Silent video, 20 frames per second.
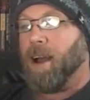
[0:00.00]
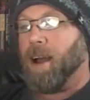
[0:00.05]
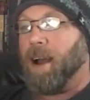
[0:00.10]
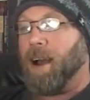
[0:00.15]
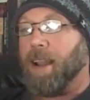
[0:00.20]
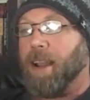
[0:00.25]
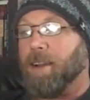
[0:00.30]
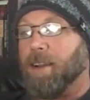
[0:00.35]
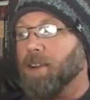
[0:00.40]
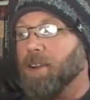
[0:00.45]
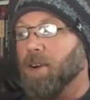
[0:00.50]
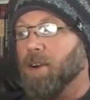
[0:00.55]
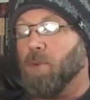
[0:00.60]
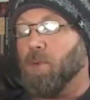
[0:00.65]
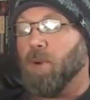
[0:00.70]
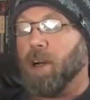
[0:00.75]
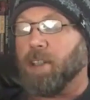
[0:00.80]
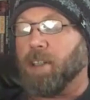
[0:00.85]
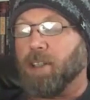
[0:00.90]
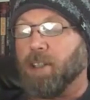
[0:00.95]
I don't
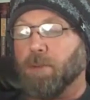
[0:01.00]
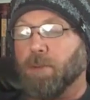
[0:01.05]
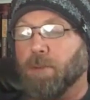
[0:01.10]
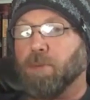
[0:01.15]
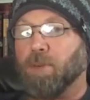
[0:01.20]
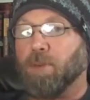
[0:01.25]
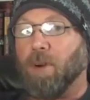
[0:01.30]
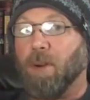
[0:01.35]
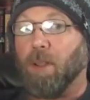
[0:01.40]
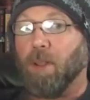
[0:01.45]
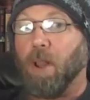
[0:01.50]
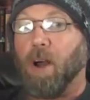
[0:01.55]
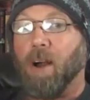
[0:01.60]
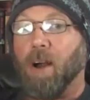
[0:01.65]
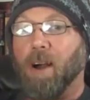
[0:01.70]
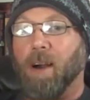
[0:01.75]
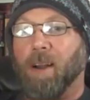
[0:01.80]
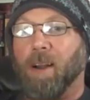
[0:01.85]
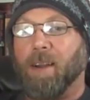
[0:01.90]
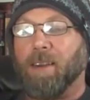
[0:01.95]
want to
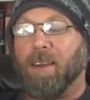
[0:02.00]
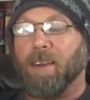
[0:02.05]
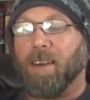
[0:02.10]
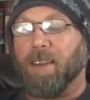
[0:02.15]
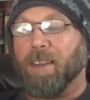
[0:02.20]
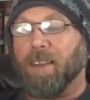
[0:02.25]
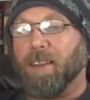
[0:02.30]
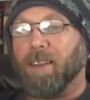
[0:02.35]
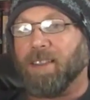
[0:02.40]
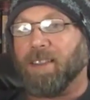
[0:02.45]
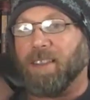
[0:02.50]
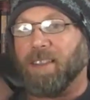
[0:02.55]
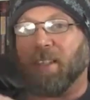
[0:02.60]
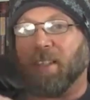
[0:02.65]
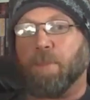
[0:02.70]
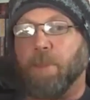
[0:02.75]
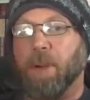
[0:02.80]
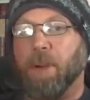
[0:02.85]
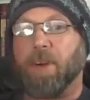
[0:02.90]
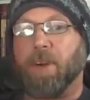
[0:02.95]
prolong this
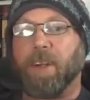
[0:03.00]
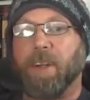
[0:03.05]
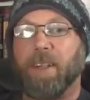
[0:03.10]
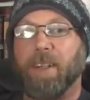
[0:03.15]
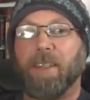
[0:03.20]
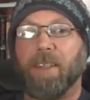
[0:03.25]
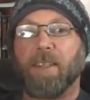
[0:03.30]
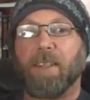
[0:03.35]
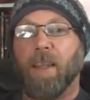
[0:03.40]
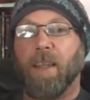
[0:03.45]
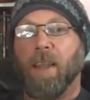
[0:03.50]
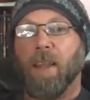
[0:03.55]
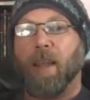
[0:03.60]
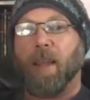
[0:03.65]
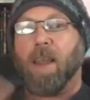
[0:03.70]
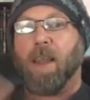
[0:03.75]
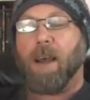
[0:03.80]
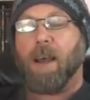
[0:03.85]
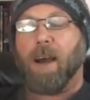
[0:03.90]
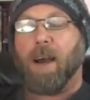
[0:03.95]
experience
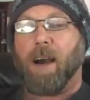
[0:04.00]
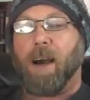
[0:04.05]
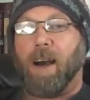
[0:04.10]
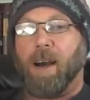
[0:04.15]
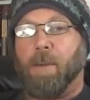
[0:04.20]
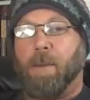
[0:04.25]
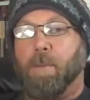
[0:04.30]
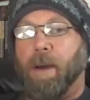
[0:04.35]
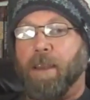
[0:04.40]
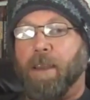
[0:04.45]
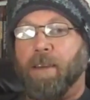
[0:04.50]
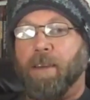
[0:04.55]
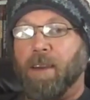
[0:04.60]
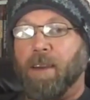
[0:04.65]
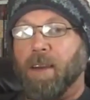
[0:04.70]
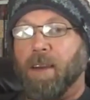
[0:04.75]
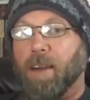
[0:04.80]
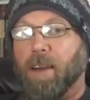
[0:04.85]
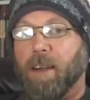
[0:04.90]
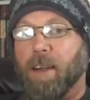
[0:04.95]
by
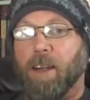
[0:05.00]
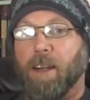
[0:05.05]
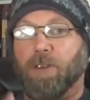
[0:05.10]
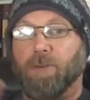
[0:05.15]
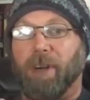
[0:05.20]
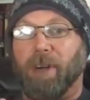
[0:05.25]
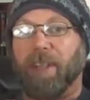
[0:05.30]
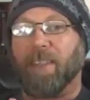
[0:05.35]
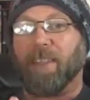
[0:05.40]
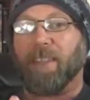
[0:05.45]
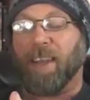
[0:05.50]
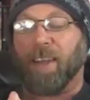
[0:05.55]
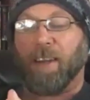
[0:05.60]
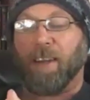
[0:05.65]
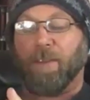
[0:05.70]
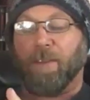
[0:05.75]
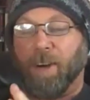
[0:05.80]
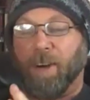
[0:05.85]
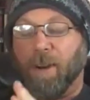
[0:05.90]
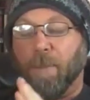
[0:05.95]
addressing it in
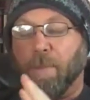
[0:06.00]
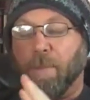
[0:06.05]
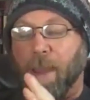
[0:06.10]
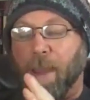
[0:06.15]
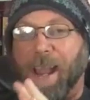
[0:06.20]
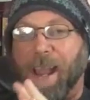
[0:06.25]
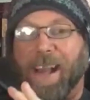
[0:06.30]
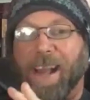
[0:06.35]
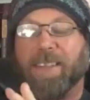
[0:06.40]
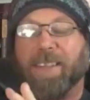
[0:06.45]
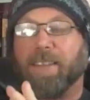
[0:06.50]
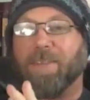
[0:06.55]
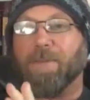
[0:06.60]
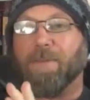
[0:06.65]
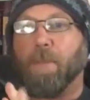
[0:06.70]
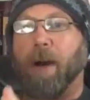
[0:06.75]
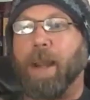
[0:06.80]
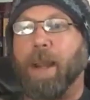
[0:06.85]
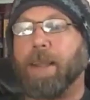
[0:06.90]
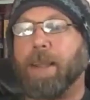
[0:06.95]
a very passive
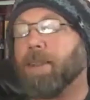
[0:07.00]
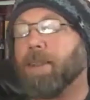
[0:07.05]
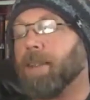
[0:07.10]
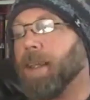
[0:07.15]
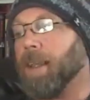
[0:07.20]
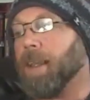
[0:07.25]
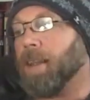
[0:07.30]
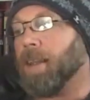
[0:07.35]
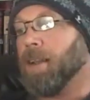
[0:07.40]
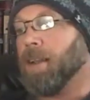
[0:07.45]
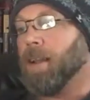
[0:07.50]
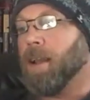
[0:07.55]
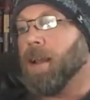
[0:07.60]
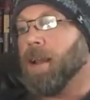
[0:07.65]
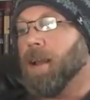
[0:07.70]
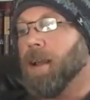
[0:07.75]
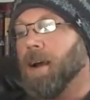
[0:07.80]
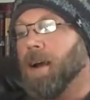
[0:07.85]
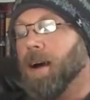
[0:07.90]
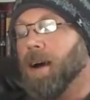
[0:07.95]
mindset.
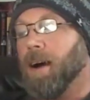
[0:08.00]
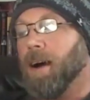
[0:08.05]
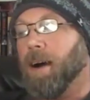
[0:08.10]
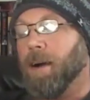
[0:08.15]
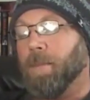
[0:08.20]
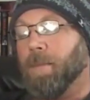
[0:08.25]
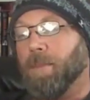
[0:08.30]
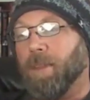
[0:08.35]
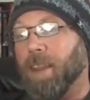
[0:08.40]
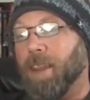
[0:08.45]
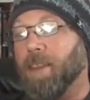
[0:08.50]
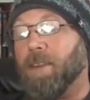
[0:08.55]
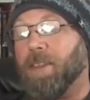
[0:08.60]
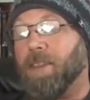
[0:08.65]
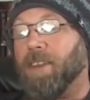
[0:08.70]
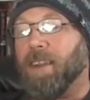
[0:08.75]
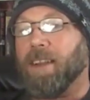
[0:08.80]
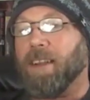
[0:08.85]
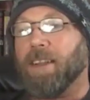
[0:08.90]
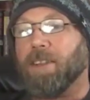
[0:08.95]
The other
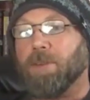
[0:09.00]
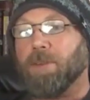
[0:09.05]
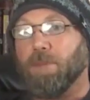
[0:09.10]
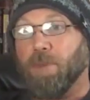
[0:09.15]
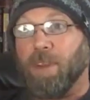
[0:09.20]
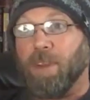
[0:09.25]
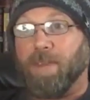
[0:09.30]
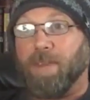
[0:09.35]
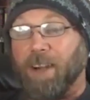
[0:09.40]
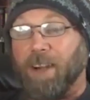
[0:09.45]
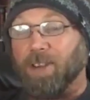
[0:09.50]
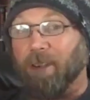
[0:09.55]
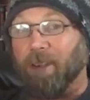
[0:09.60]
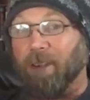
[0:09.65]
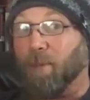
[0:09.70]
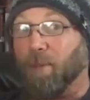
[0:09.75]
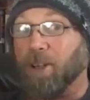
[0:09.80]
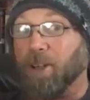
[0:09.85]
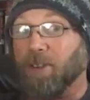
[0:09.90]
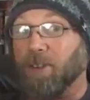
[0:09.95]
thing is we've actually
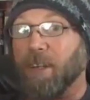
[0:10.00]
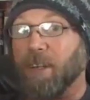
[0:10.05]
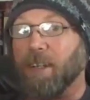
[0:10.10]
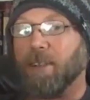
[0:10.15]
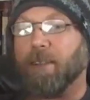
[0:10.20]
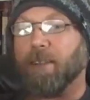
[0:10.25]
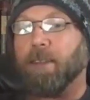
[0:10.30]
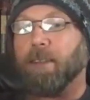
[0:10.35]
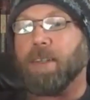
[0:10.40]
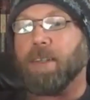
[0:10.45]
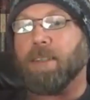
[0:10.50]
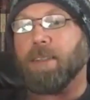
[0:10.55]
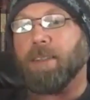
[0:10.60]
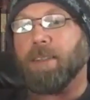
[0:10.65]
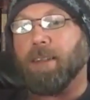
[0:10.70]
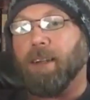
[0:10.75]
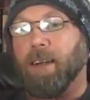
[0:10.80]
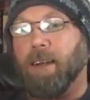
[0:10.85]
pressure tested this.